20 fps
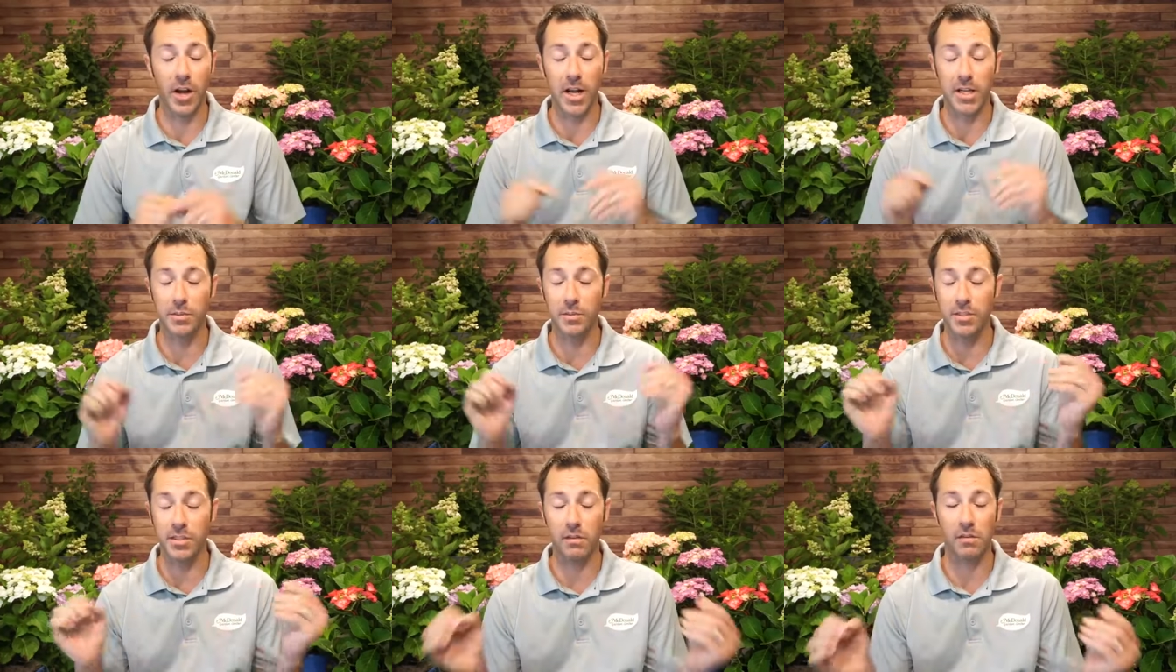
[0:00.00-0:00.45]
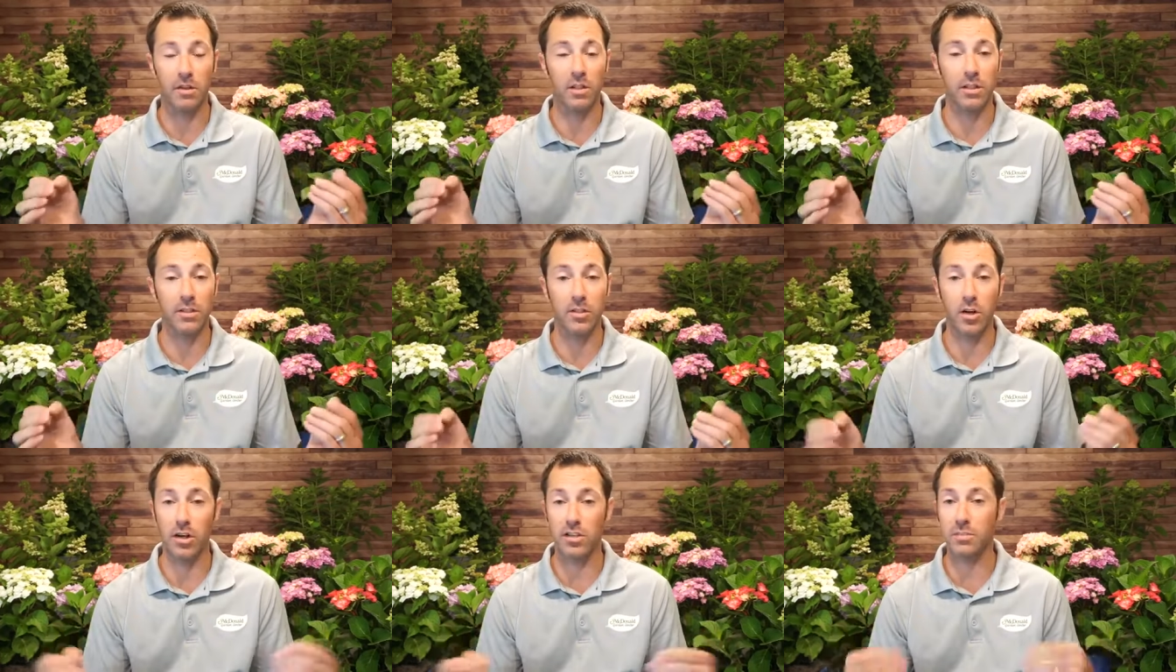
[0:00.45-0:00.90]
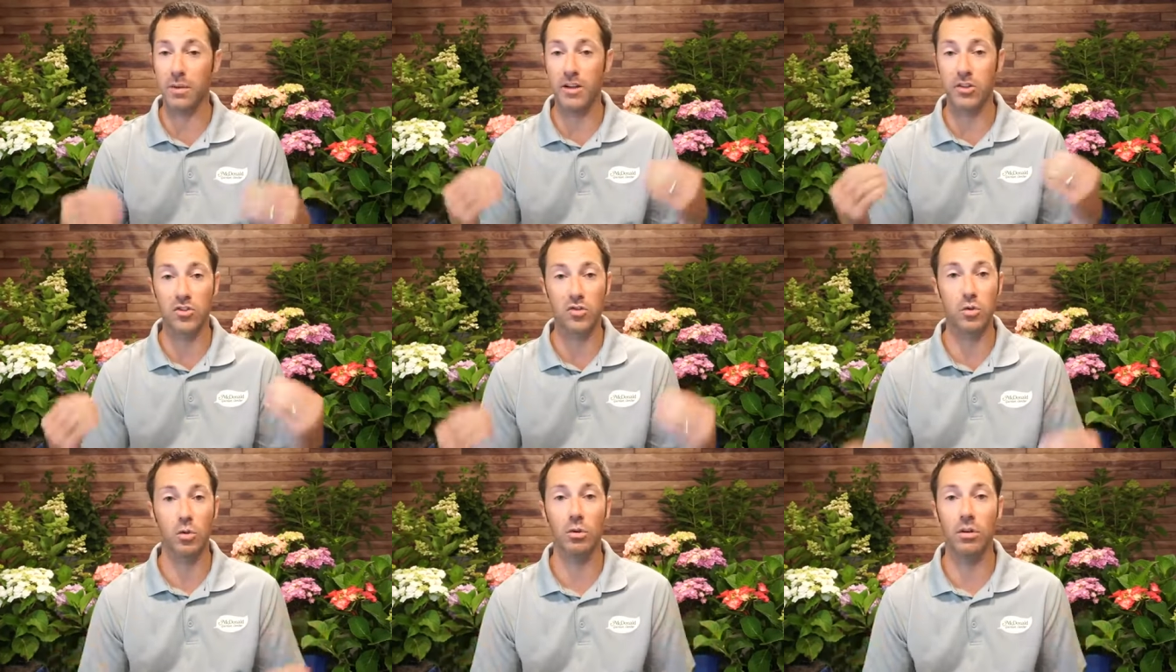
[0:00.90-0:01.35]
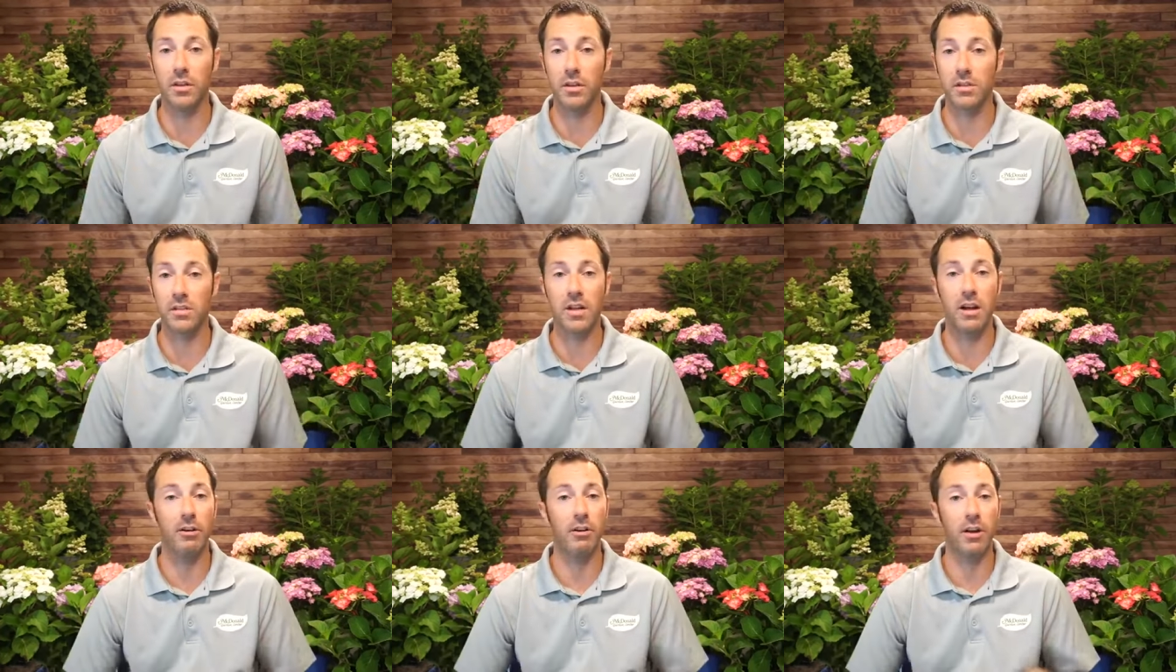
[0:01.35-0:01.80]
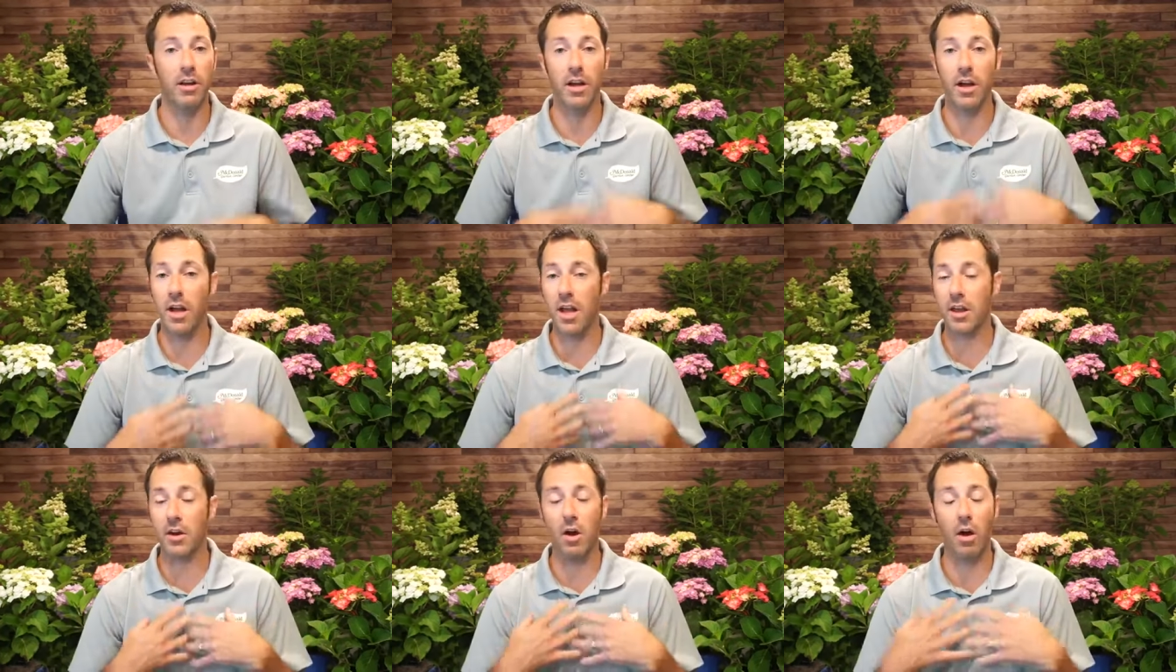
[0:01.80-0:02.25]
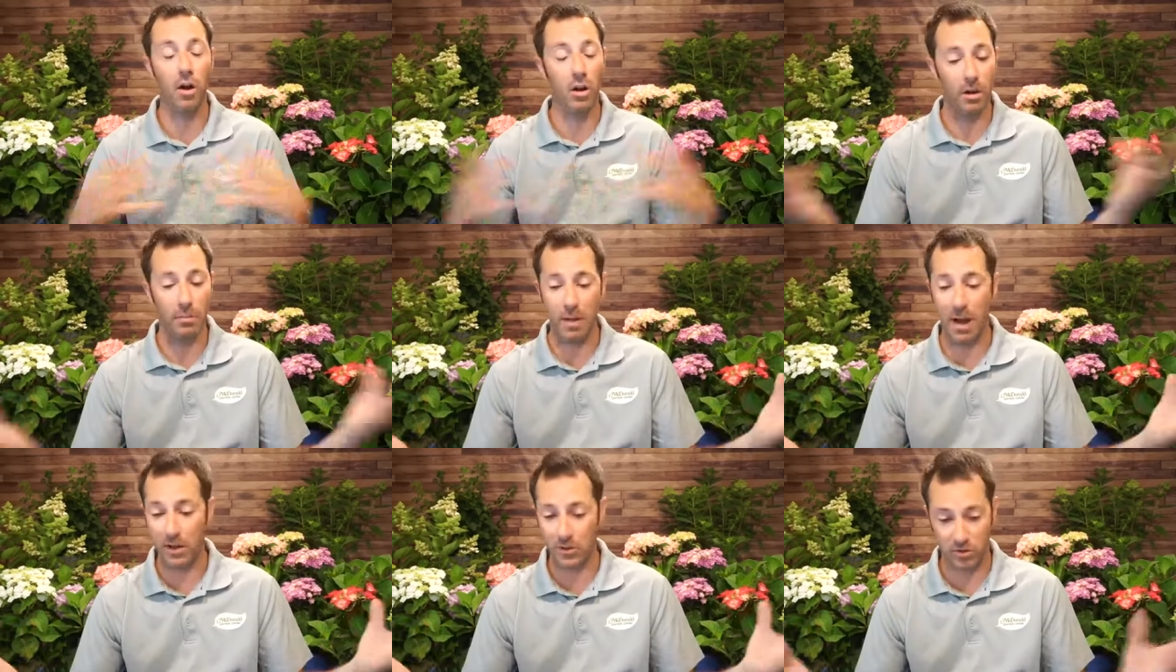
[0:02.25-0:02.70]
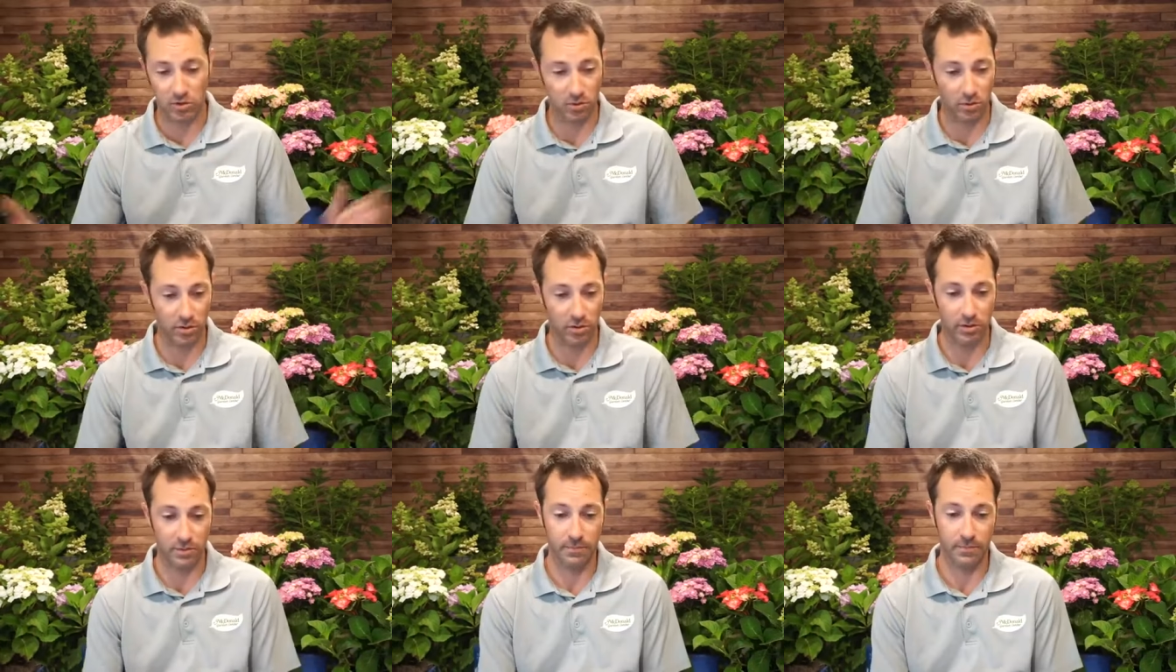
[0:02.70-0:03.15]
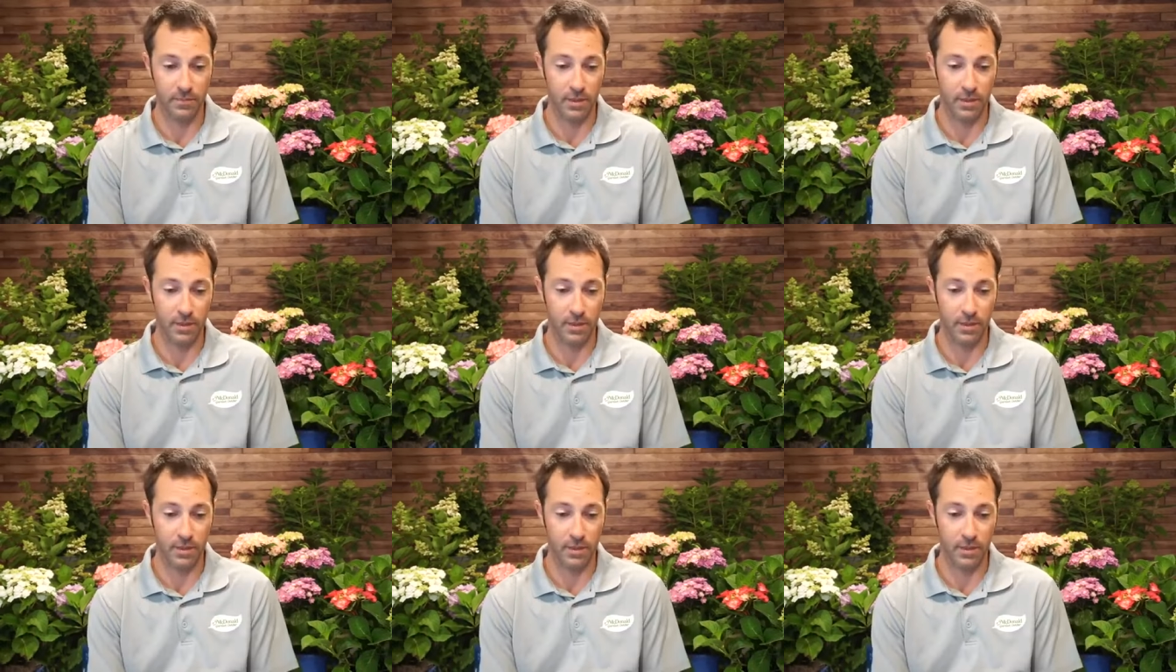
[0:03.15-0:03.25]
I specifically talked about soil in this area and all about soil.